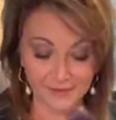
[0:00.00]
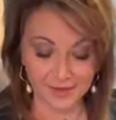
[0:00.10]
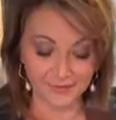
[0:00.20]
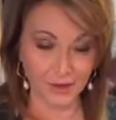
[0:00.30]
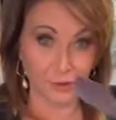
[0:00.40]
to have
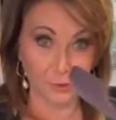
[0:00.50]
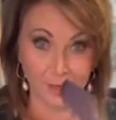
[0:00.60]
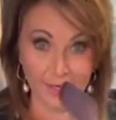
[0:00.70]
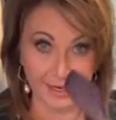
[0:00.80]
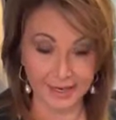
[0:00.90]
one of our
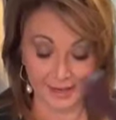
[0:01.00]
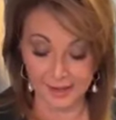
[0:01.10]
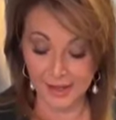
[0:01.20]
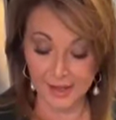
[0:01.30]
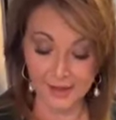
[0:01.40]
great
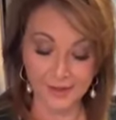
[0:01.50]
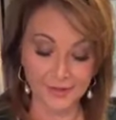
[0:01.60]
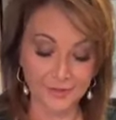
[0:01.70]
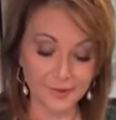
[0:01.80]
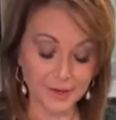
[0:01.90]
little
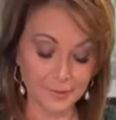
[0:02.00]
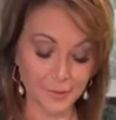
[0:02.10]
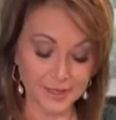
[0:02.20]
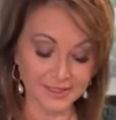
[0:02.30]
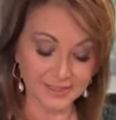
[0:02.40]

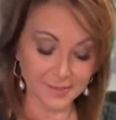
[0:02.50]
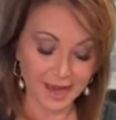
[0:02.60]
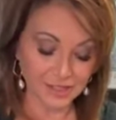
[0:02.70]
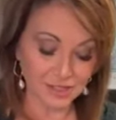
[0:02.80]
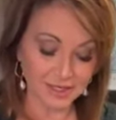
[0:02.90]
3-in-1
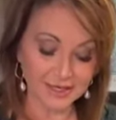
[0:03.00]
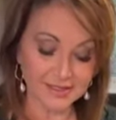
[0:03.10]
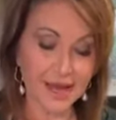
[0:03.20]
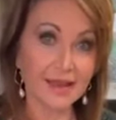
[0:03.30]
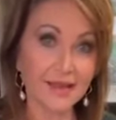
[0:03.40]

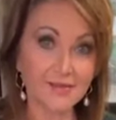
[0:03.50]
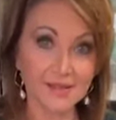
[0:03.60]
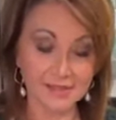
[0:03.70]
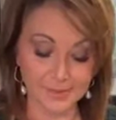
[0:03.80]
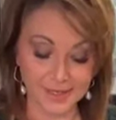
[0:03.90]
spatulas, I
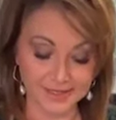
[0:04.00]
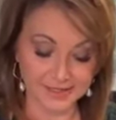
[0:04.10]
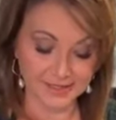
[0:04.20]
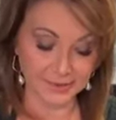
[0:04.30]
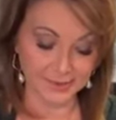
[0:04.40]
love this
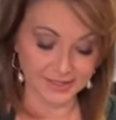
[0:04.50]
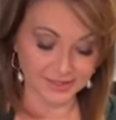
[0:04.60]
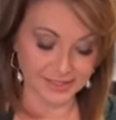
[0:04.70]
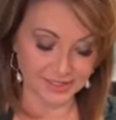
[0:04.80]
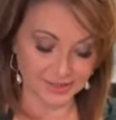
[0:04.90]
because it's so
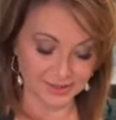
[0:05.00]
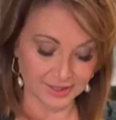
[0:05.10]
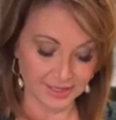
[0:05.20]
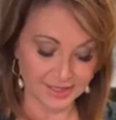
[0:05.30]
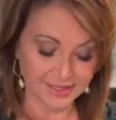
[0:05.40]
easy to
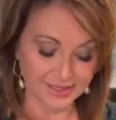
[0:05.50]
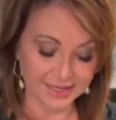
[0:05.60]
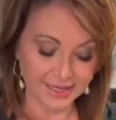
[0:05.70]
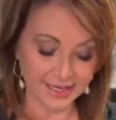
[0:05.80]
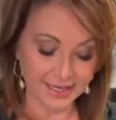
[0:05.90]

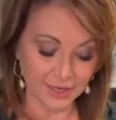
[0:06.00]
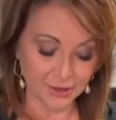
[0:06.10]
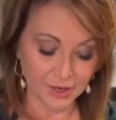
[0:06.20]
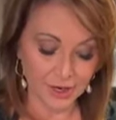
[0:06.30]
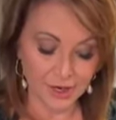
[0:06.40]
dig in
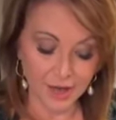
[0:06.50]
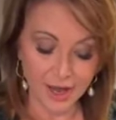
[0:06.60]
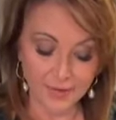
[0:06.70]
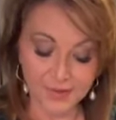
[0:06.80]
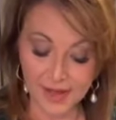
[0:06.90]
here.
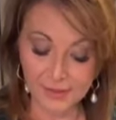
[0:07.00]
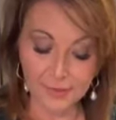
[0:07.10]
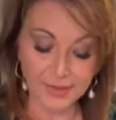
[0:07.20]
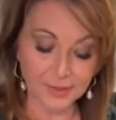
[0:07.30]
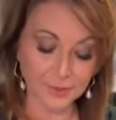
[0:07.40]
The
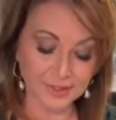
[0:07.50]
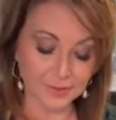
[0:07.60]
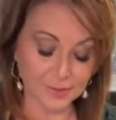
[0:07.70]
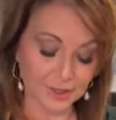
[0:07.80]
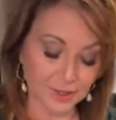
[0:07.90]
other one that
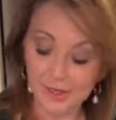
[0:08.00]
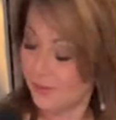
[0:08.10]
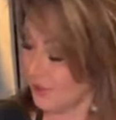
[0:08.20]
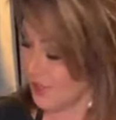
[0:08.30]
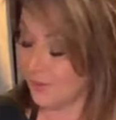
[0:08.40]
works really
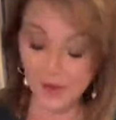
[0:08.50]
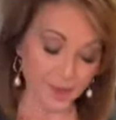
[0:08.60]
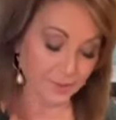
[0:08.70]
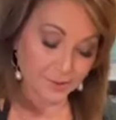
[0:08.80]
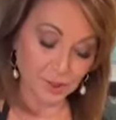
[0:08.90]
good, which I
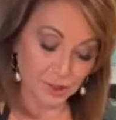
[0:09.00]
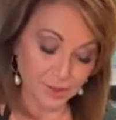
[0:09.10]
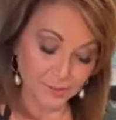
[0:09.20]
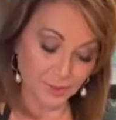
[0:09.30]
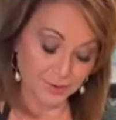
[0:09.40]
probably
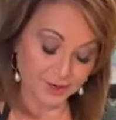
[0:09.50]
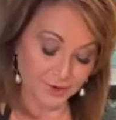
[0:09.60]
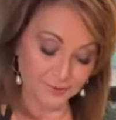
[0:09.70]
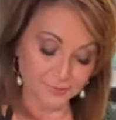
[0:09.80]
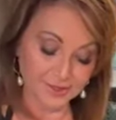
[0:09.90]
could have pulled
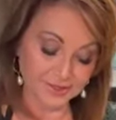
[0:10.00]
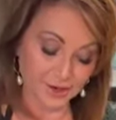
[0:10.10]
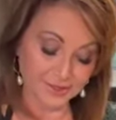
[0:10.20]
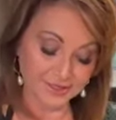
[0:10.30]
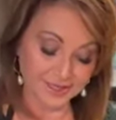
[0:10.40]
out,
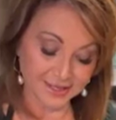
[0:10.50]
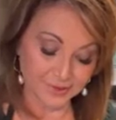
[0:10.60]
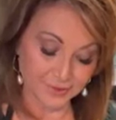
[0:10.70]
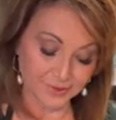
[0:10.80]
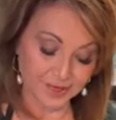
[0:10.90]
was our
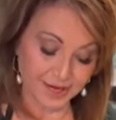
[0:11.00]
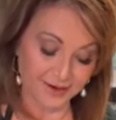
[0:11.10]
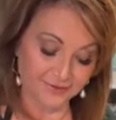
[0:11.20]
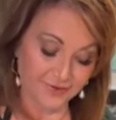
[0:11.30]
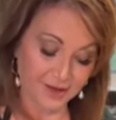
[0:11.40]
silicone
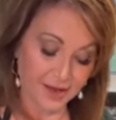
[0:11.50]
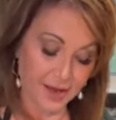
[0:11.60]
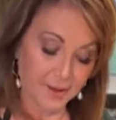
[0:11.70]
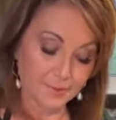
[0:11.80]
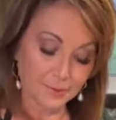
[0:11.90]
knife.
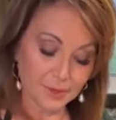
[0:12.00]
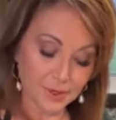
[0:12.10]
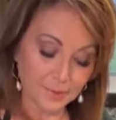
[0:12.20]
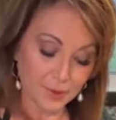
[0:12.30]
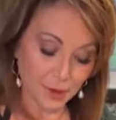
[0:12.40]
But
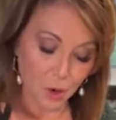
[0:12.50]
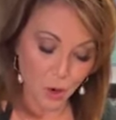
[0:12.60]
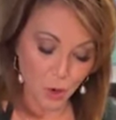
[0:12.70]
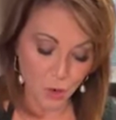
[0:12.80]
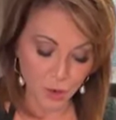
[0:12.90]
we're gonna put a
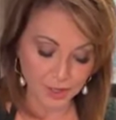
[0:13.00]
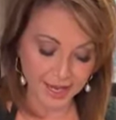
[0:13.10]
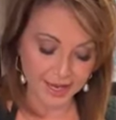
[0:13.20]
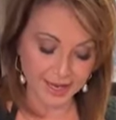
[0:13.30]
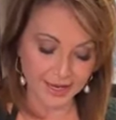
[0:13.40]
whole
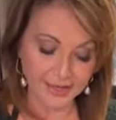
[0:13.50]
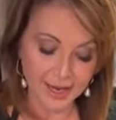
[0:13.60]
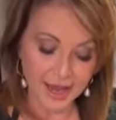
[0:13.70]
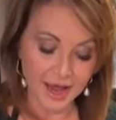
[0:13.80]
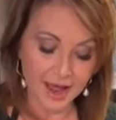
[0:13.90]

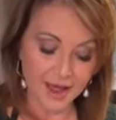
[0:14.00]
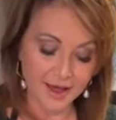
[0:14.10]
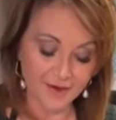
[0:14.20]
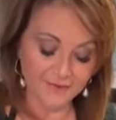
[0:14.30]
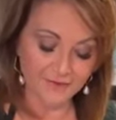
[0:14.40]
can
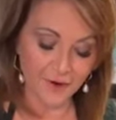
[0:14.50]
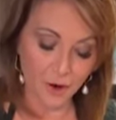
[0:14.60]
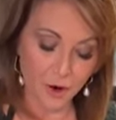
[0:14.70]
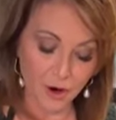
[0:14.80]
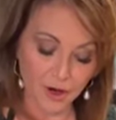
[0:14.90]
of
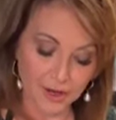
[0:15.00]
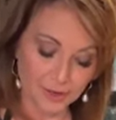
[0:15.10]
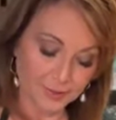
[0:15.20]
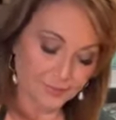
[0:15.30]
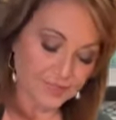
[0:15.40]

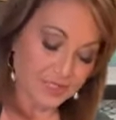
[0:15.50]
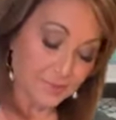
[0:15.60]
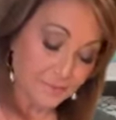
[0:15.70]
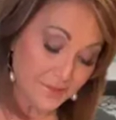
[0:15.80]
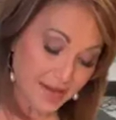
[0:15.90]
our
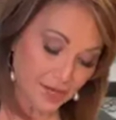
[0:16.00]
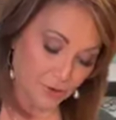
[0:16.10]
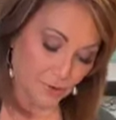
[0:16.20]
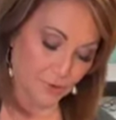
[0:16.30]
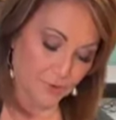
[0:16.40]

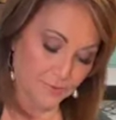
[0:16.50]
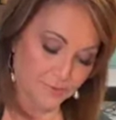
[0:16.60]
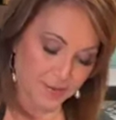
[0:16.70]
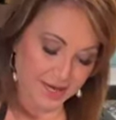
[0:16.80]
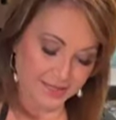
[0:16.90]
tomato
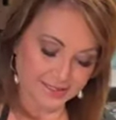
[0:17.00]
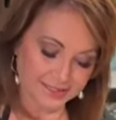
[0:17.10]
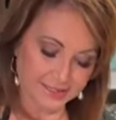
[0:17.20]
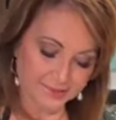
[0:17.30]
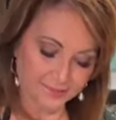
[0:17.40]

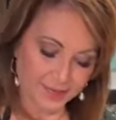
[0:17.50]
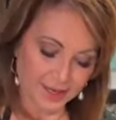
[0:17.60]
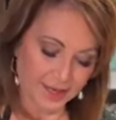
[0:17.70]
paste.